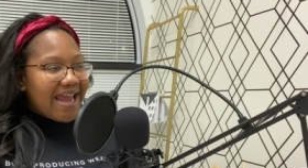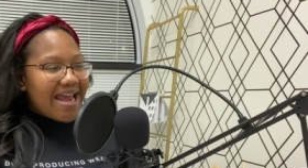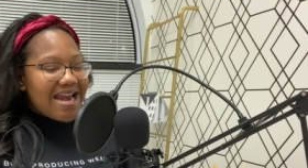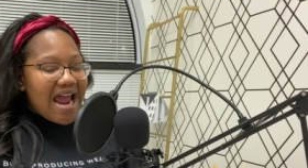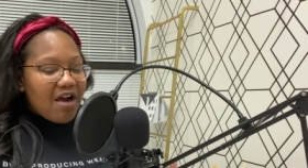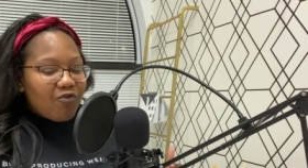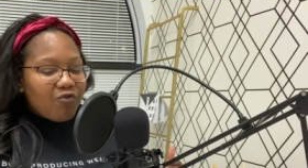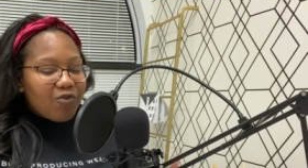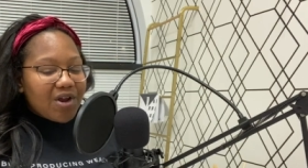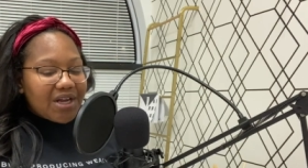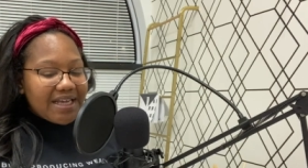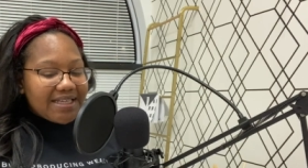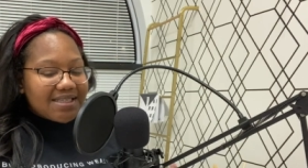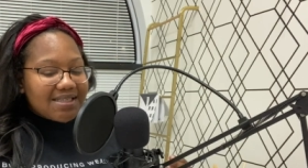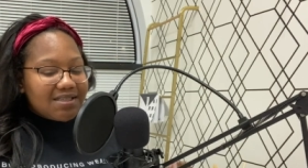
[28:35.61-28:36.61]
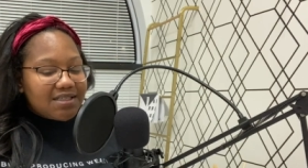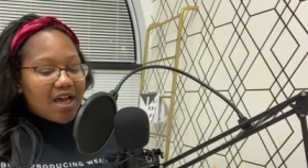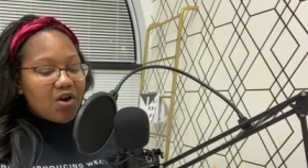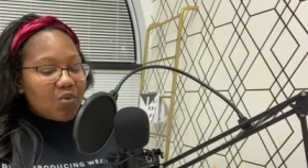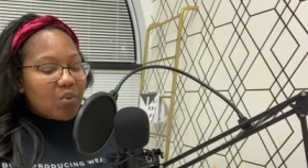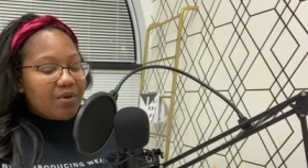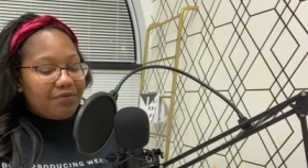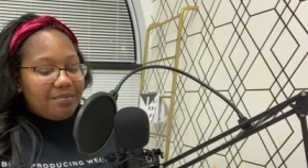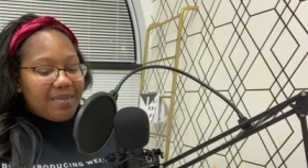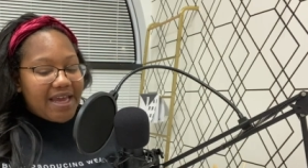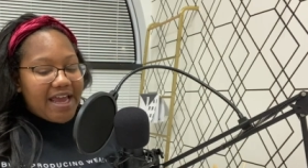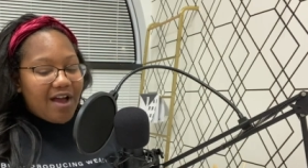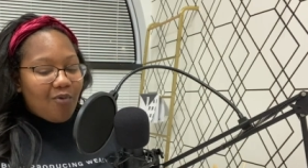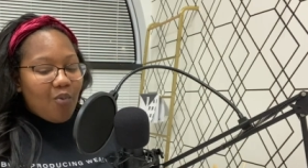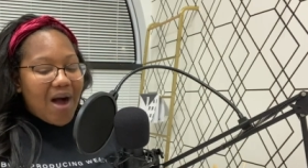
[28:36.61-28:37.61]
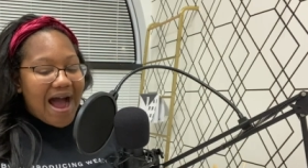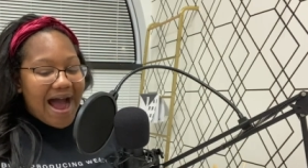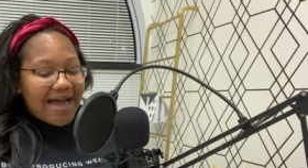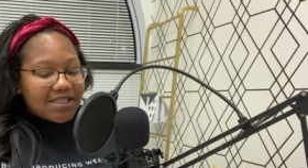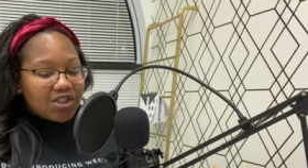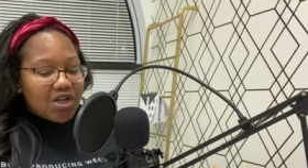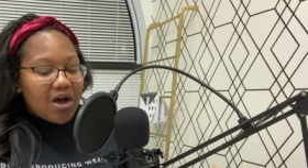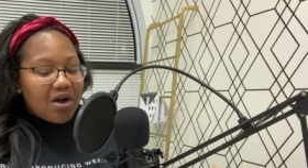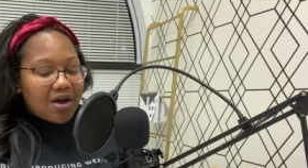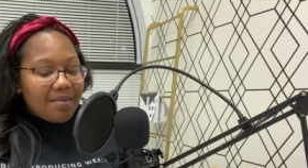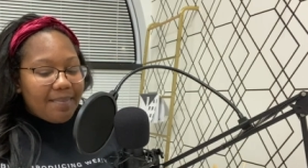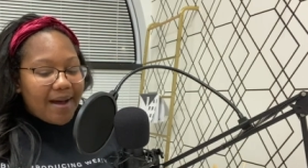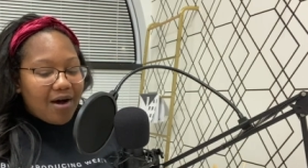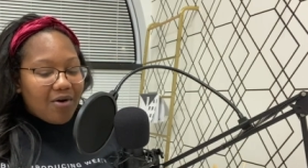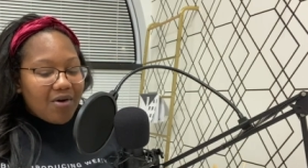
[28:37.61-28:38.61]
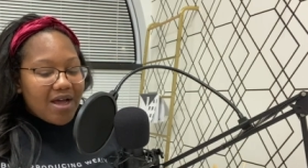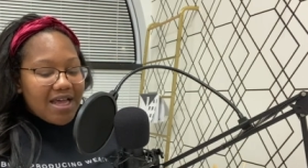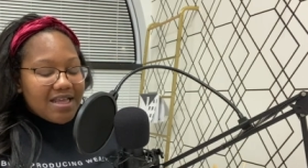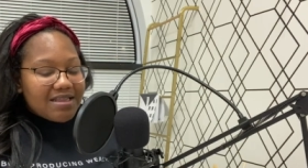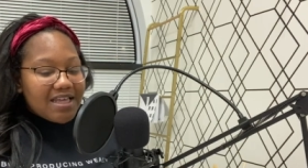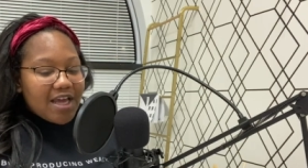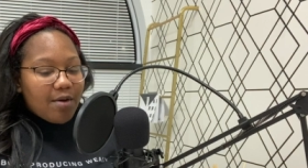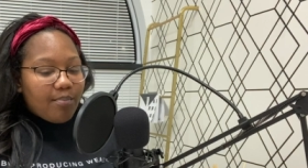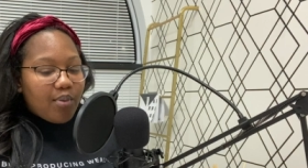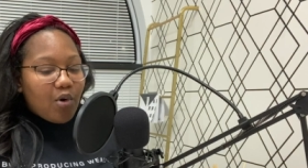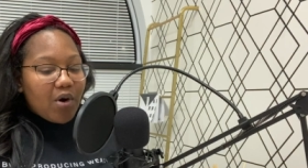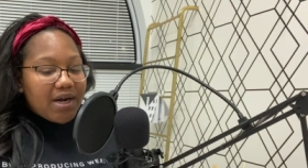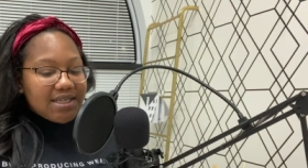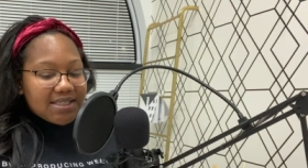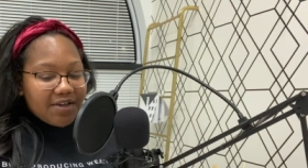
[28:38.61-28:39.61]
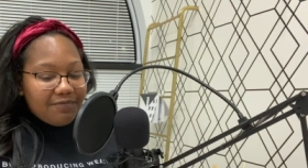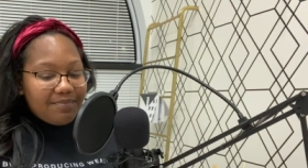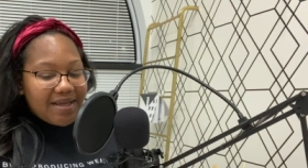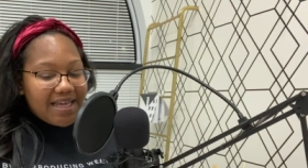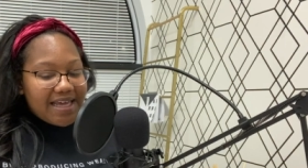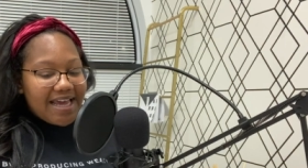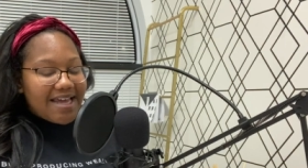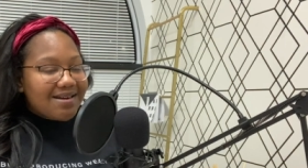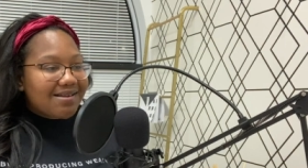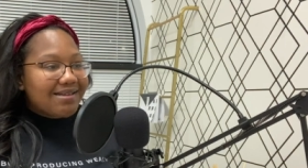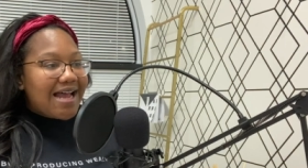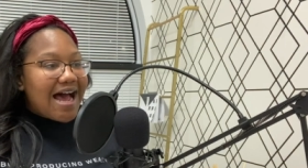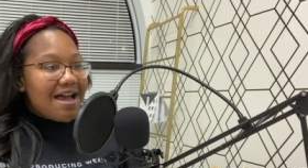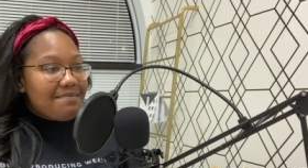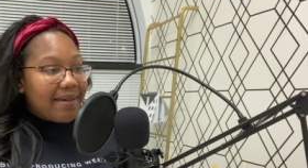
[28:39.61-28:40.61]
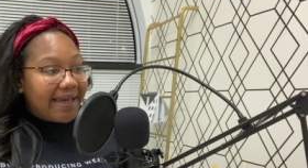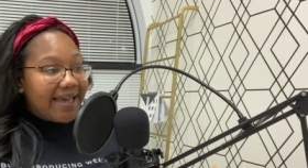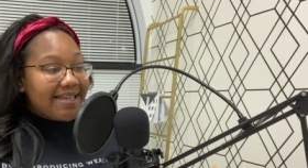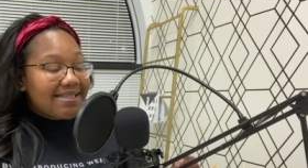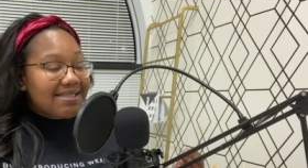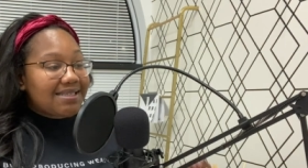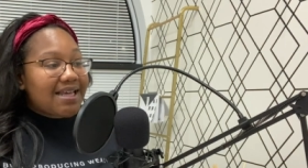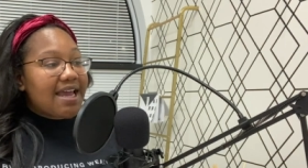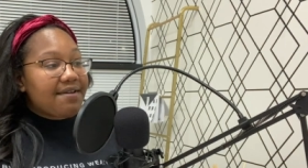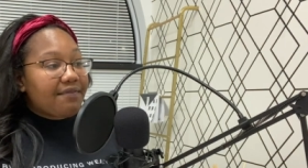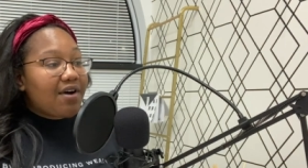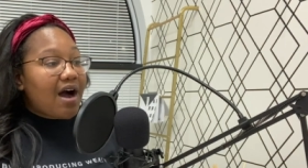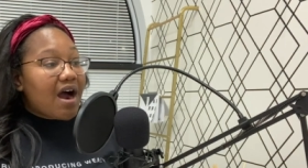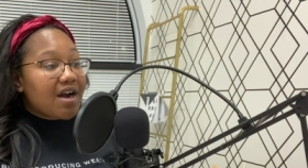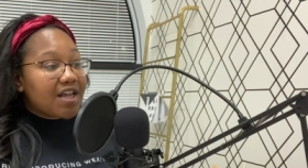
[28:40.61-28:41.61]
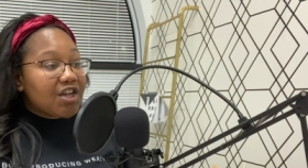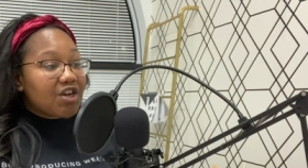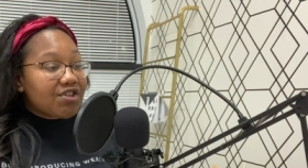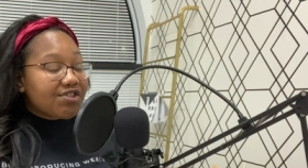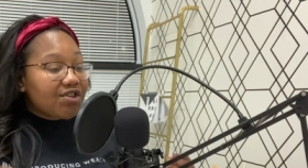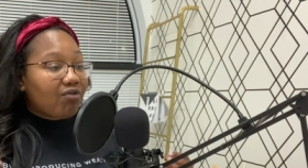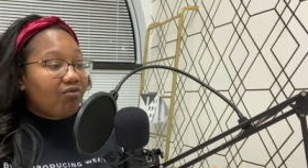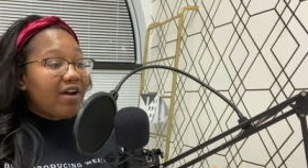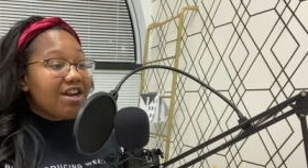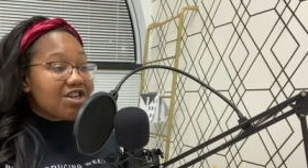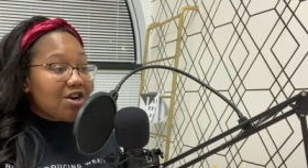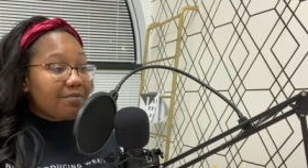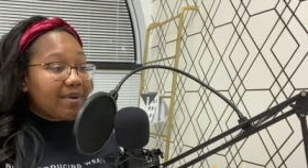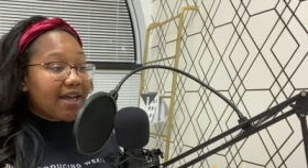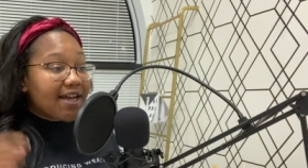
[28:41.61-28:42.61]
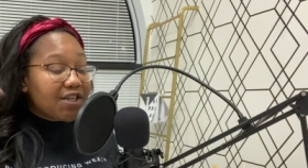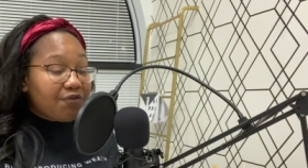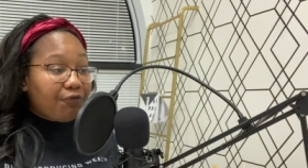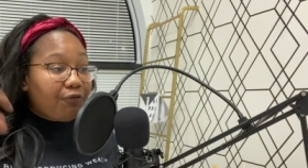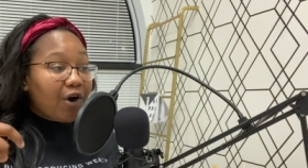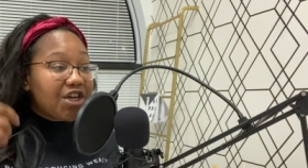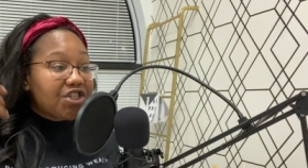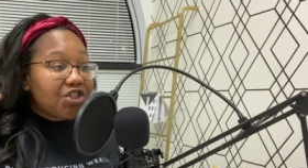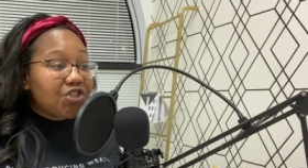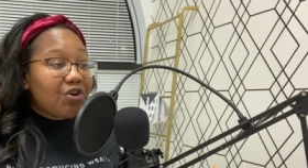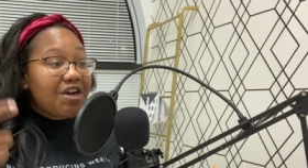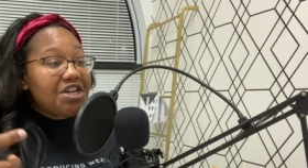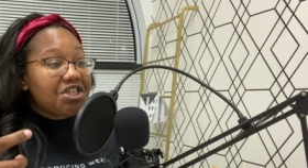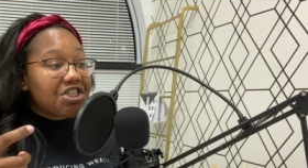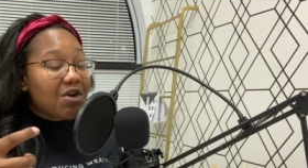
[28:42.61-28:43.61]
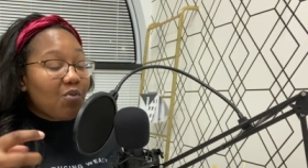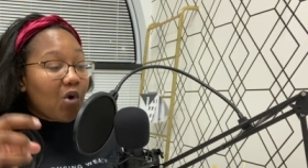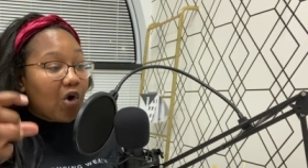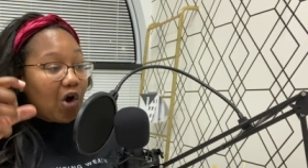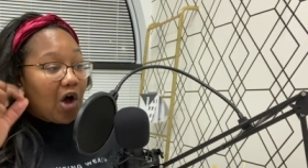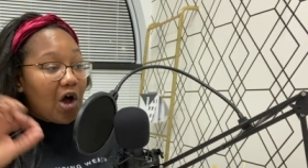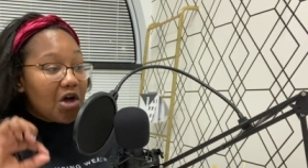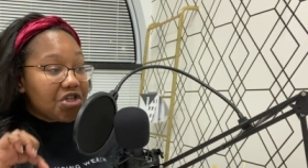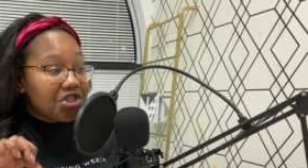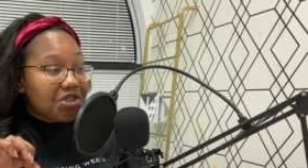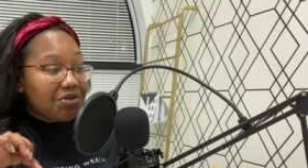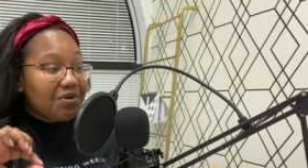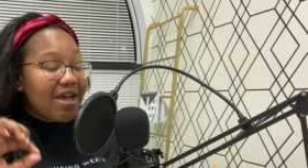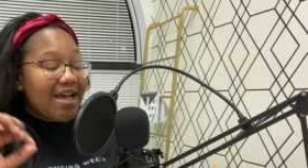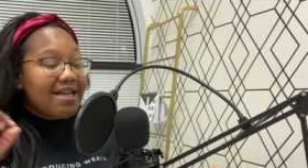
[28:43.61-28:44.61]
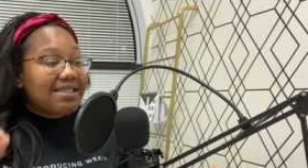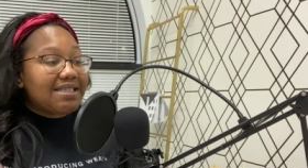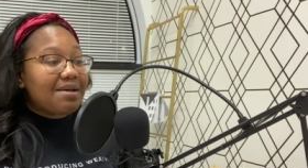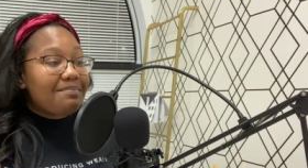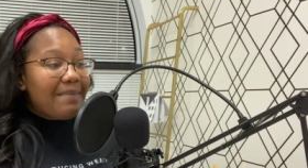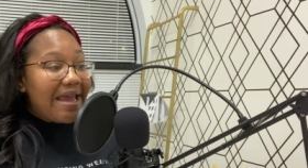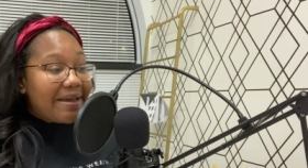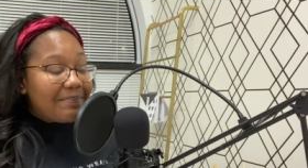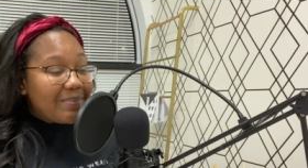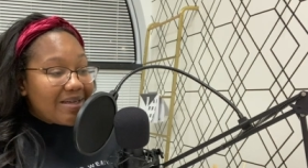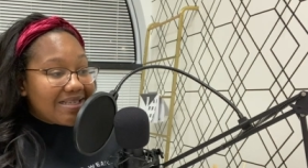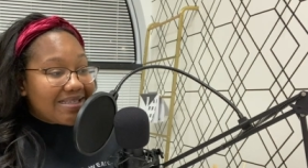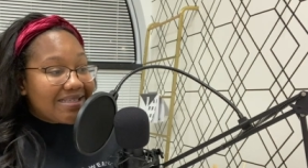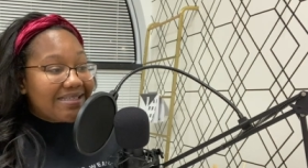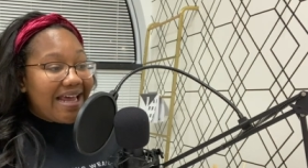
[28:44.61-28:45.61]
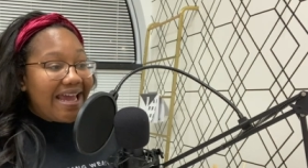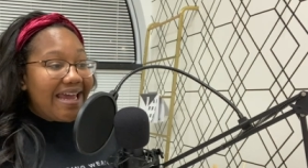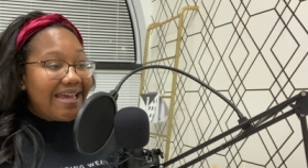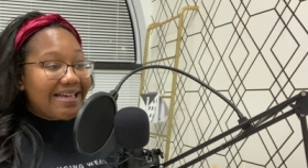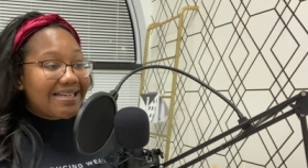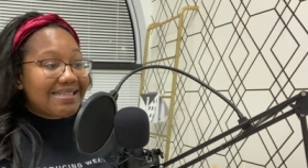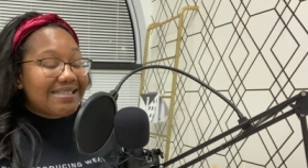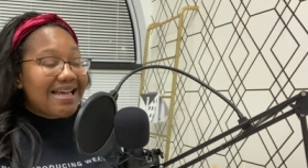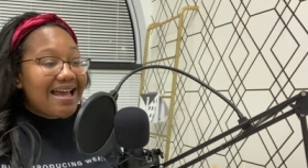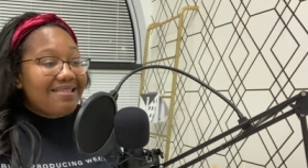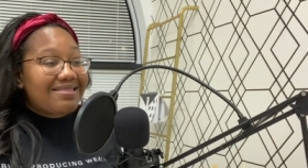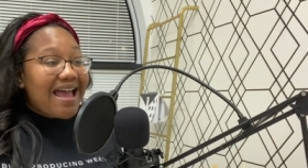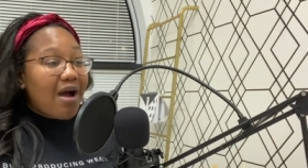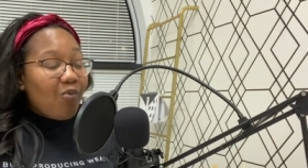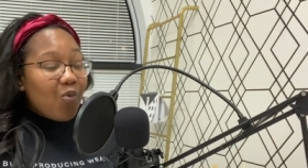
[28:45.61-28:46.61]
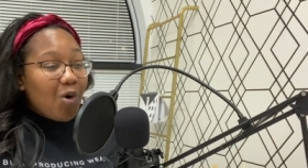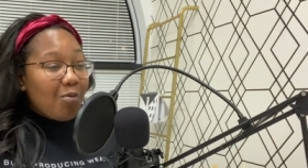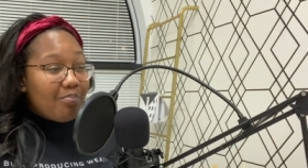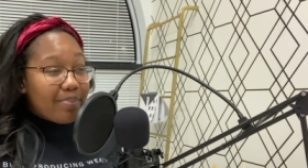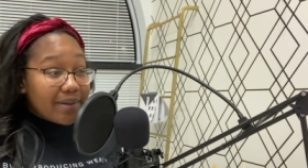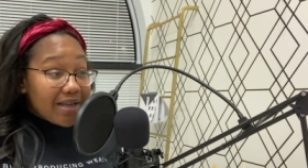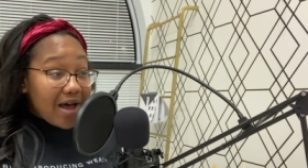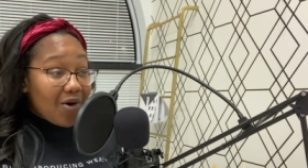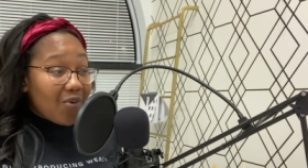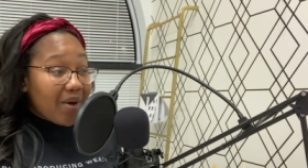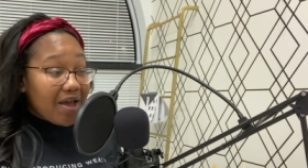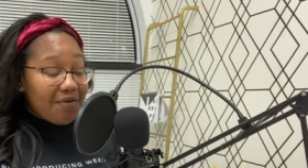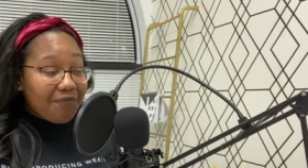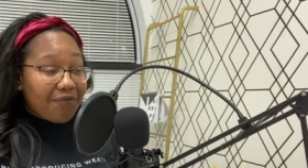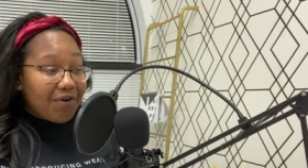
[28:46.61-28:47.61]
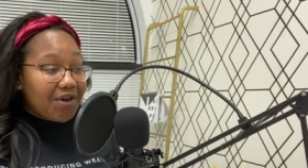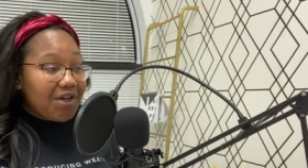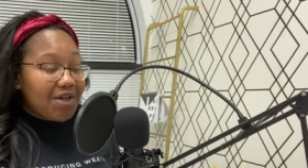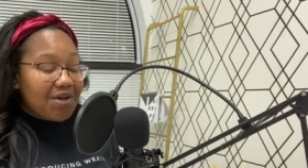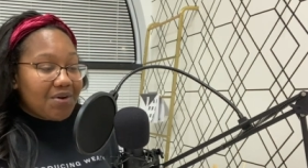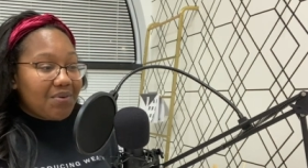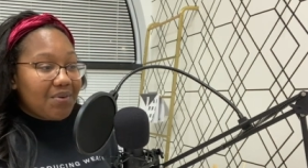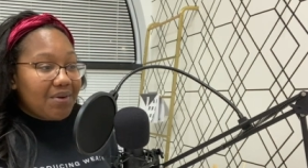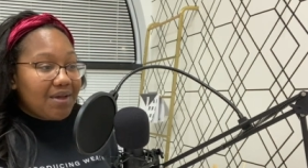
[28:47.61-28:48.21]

And that really stuck with me, and why I talk about the importance of being in alignment and safeguarding your surrender, because frustration will cause you to make mistakes that will blow it for you.